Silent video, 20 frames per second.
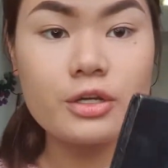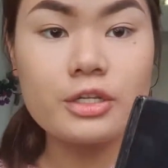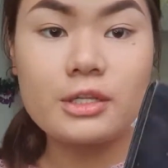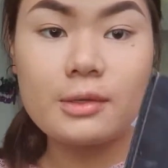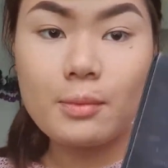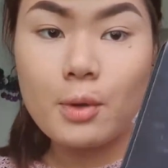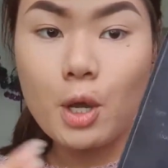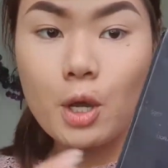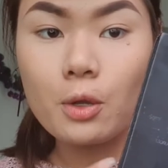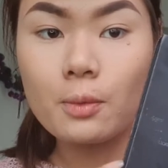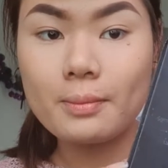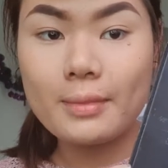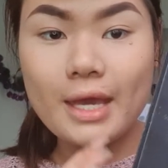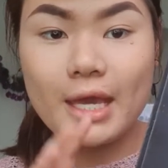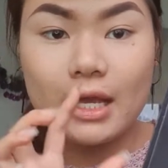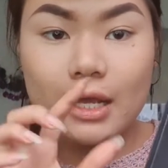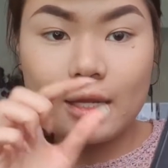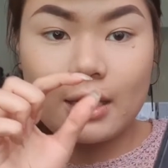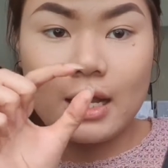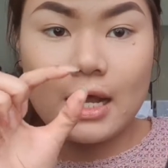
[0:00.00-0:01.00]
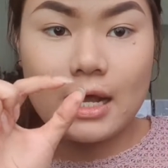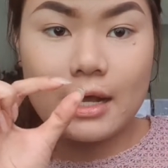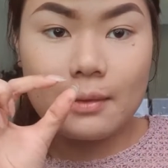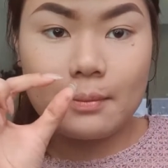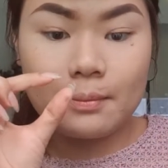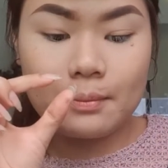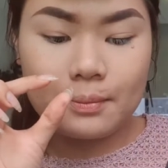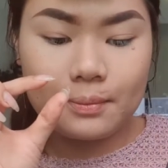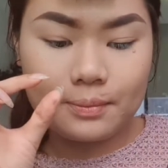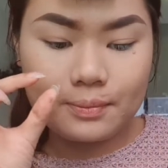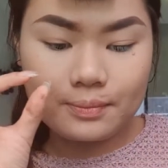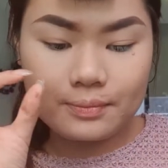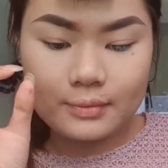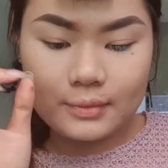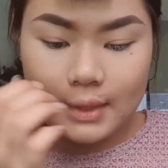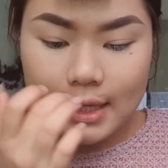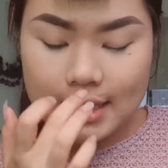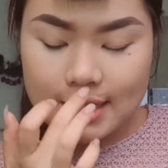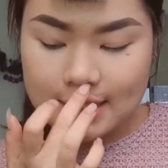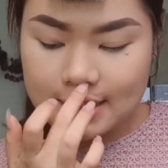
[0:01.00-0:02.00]
pomade,
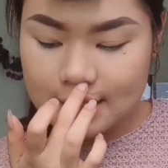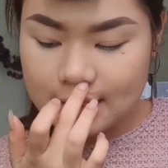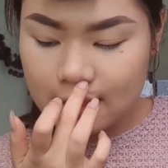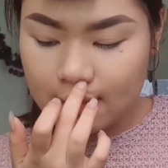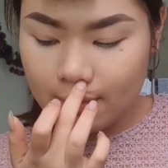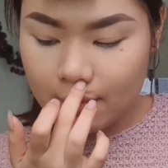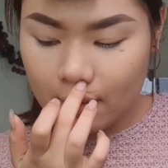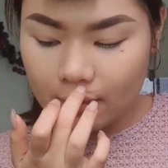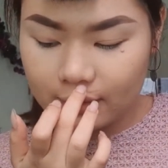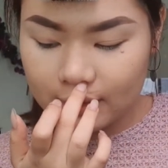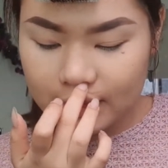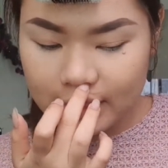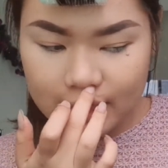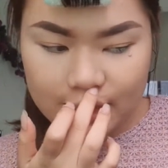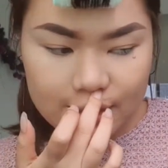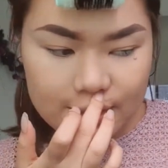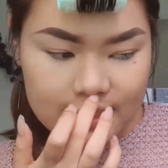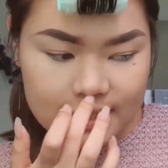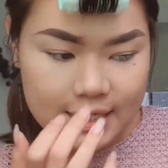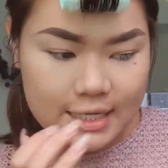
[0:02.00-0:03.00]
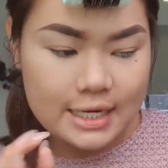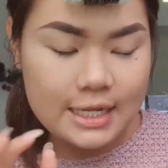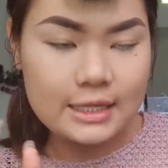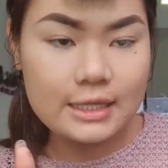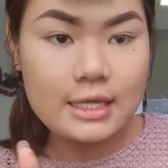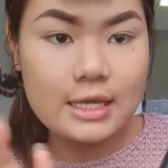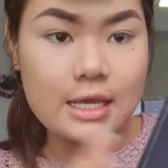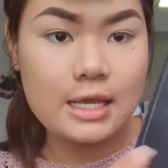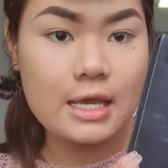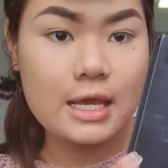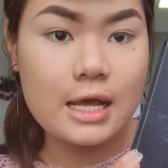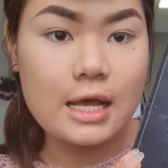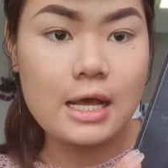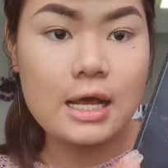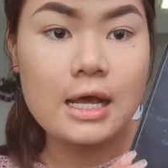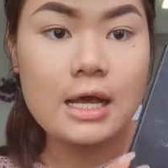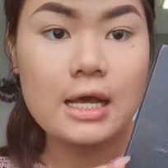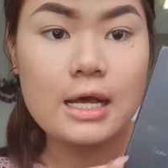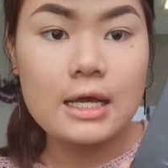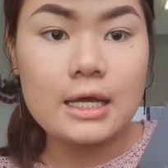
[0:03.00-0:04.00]
ANASTASIA Beverly Hills, and then the
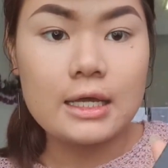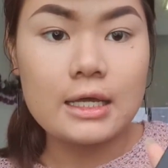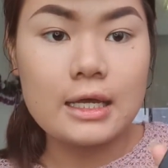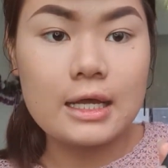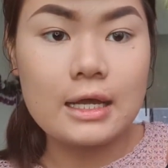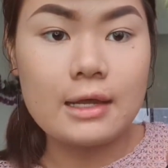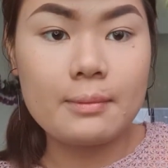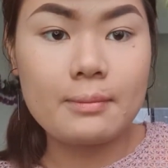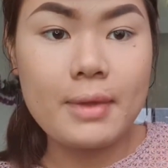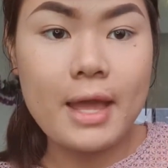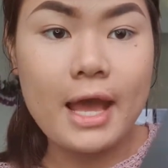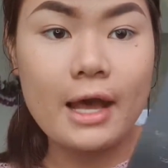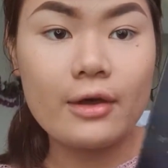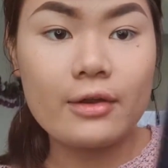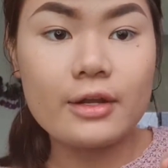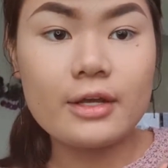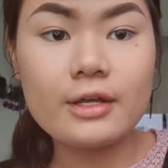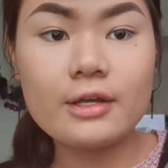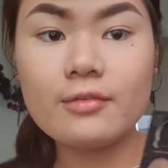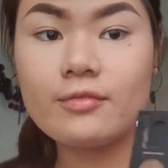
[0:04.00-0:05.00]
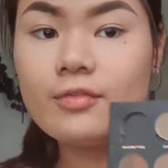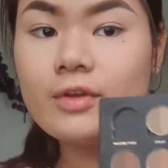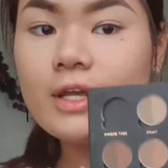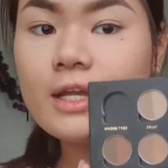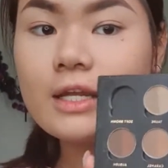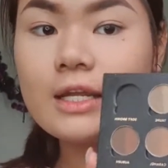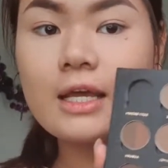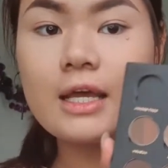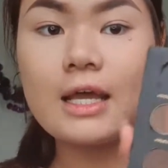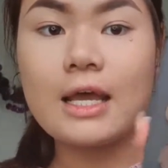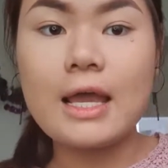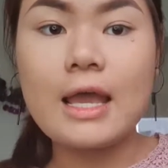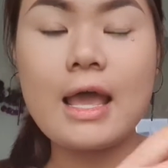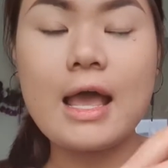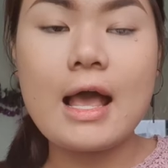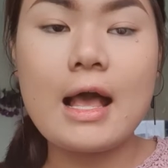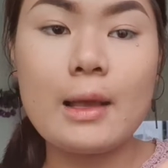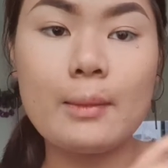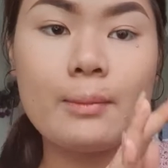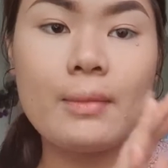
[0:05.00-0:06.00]
powder of it.
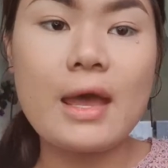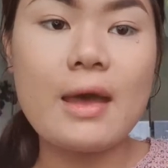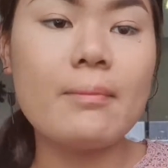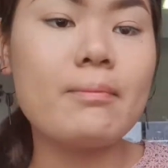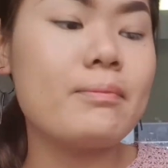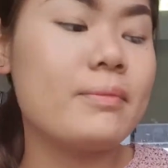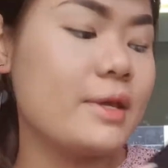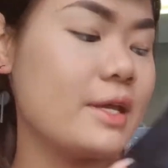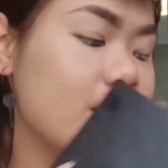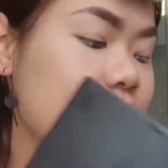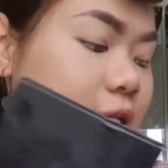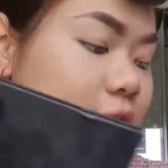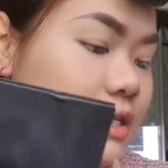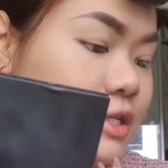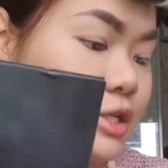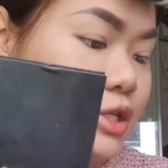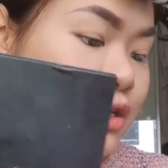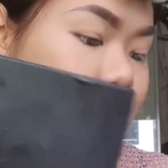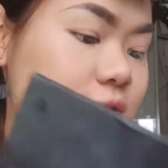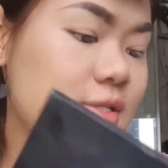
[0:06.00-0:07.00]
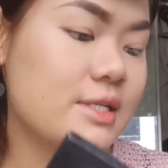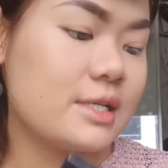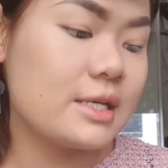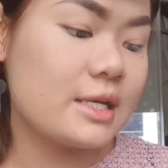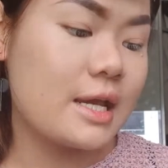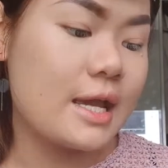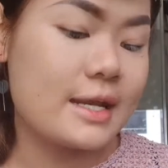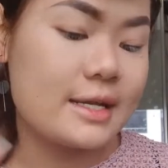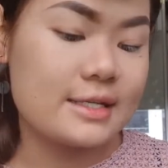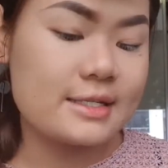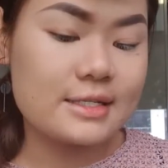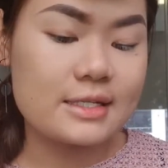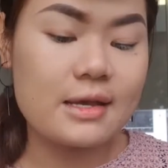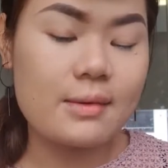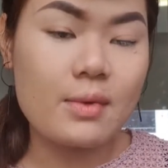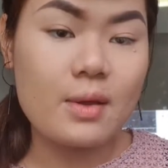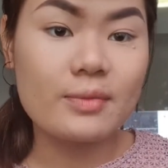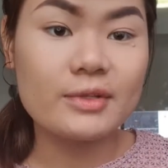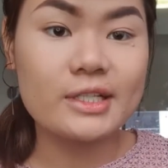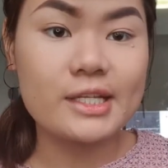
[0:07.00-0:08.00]
I've been using ANASTASIA
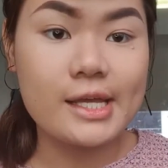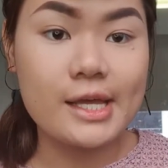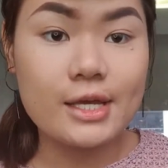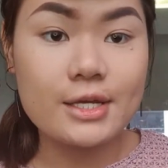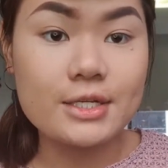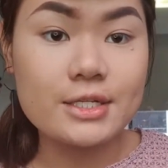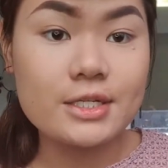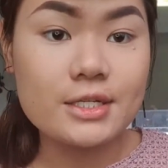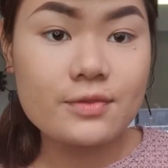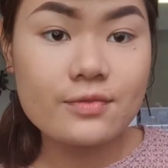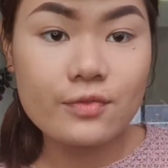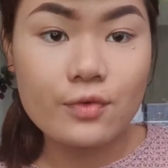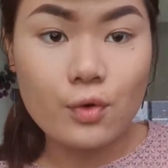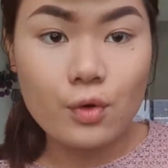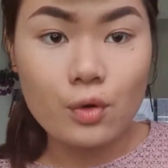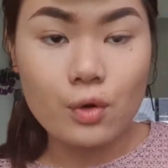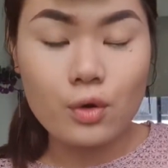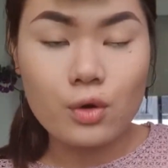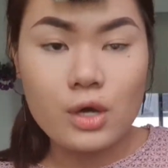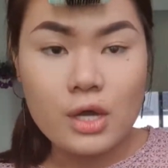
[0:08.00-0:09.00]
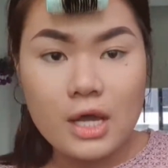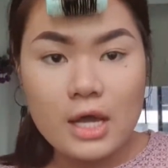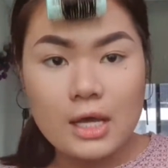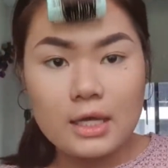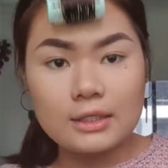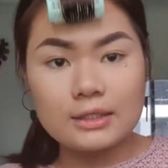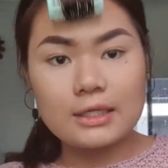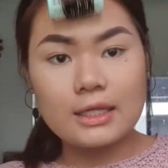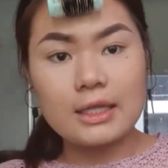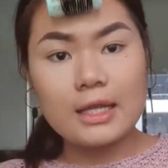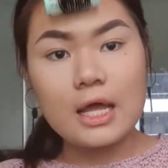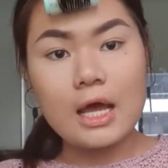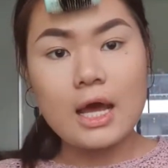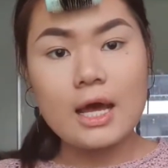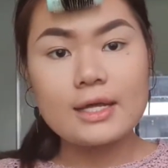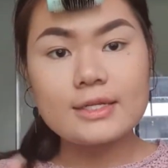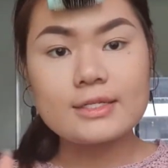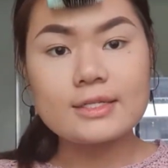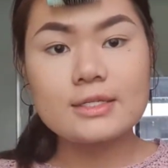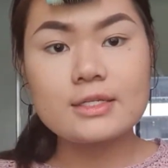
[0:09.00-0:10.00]
Beverly Hills for the
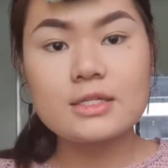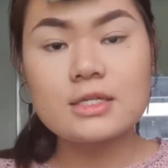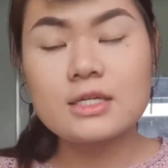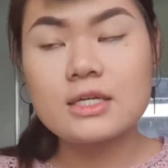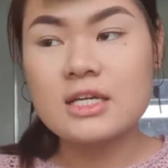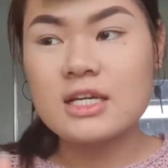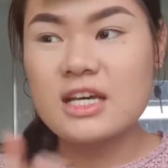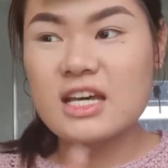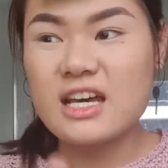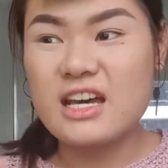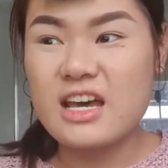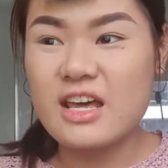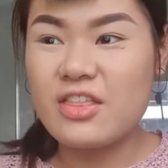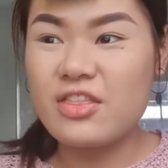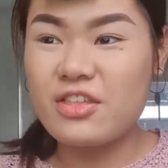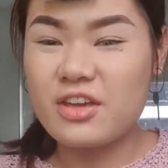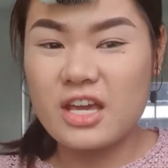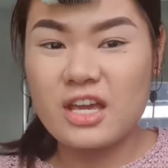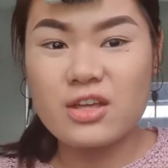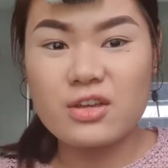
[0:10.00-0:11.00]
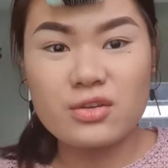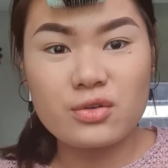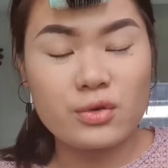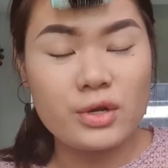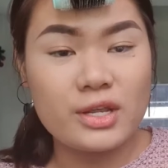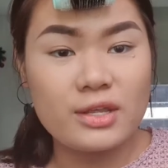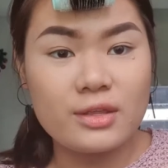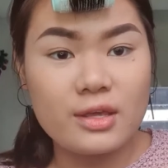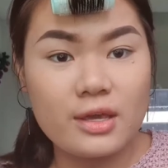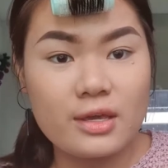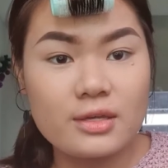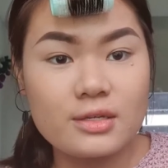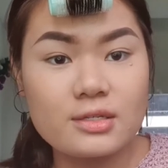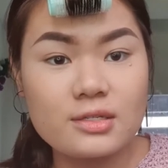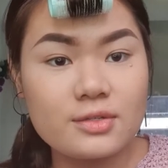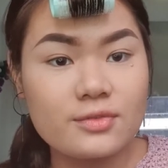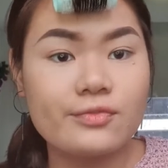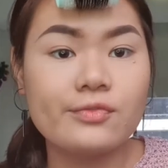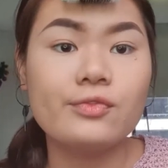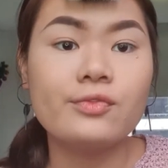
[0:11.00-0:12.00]
last, I think, 3
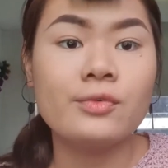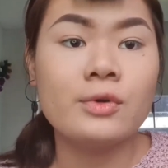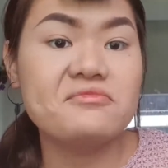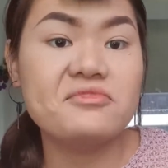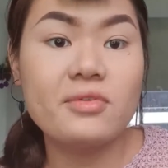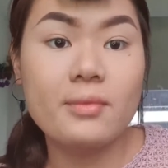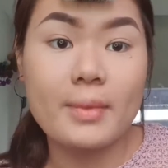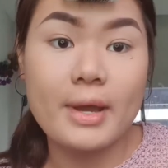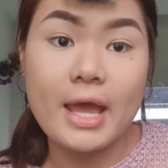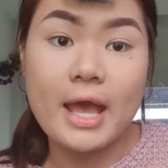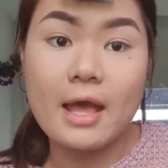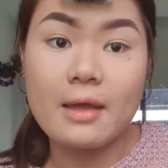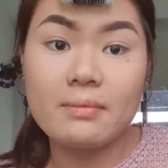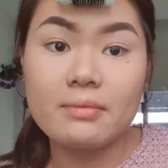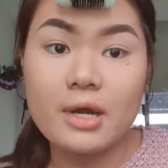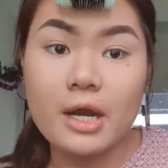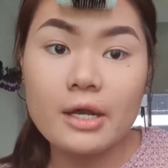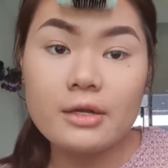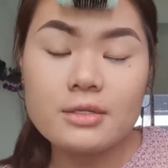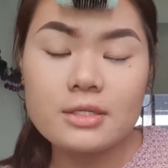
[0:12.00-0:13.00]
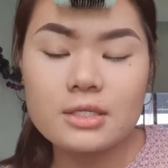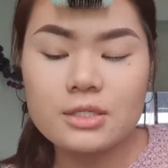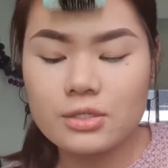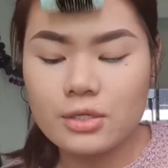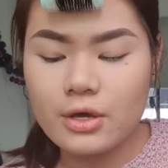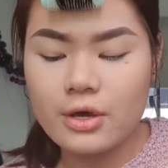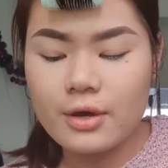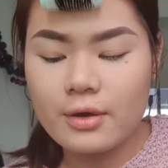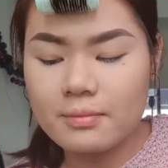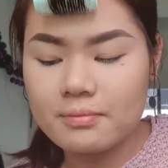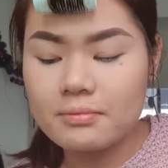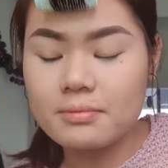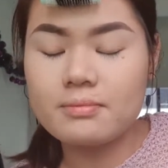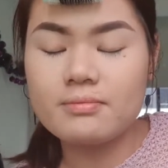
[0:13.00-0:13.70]
years for my eyebrows, so I've